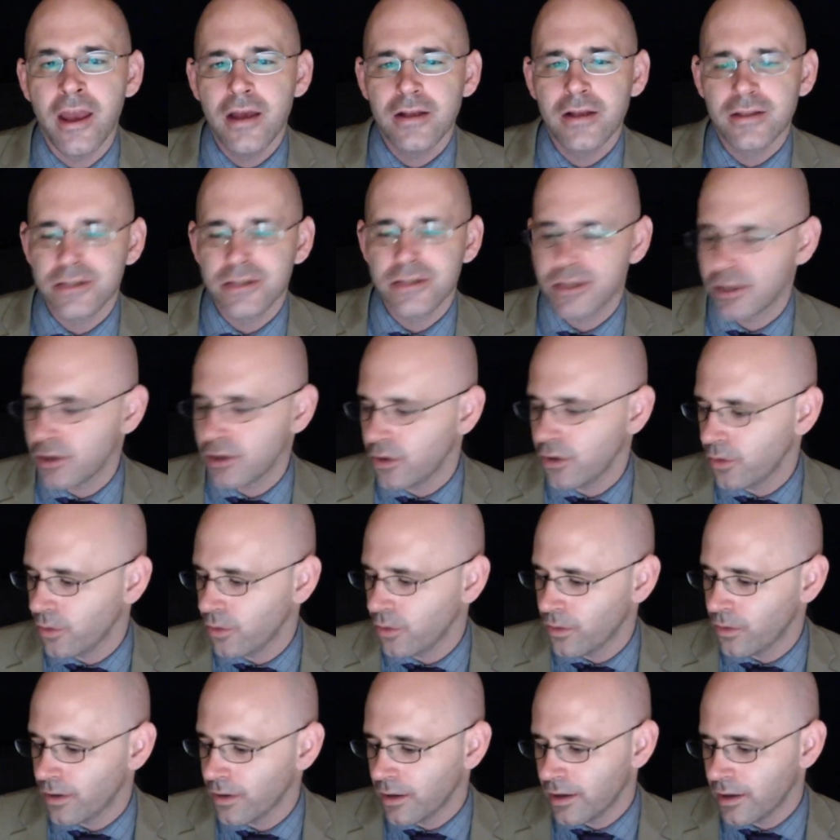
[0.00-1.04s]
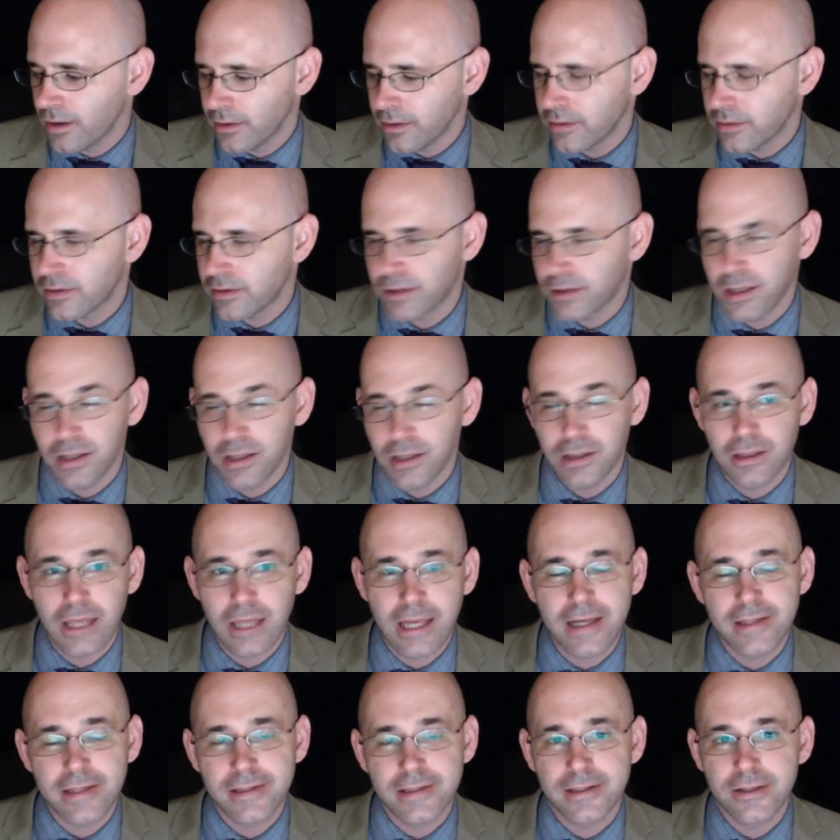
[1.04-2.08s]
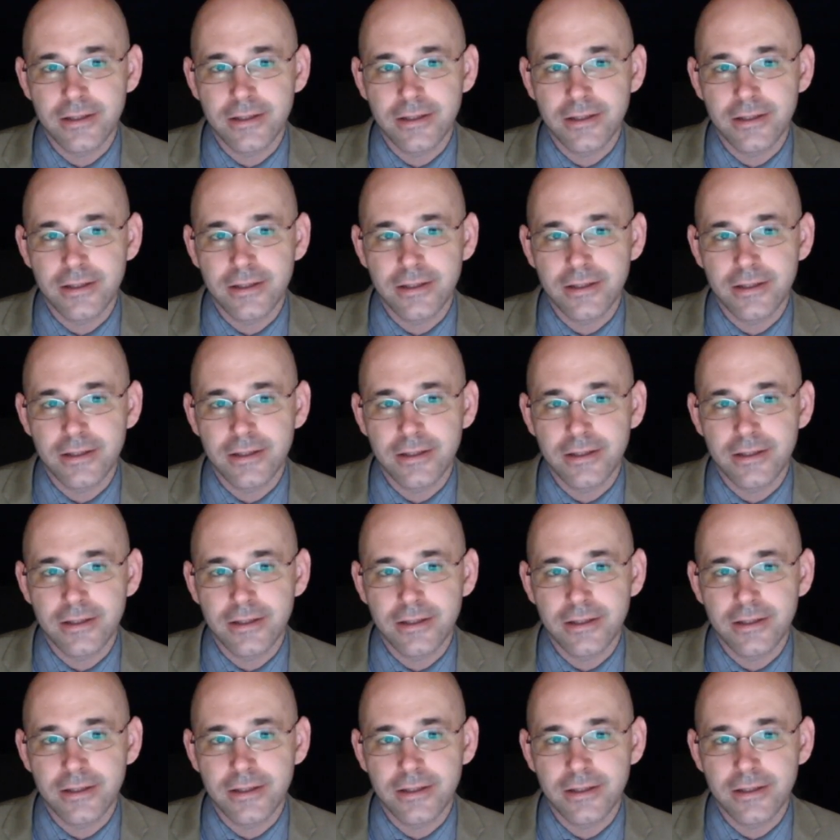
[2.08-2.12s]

to the latest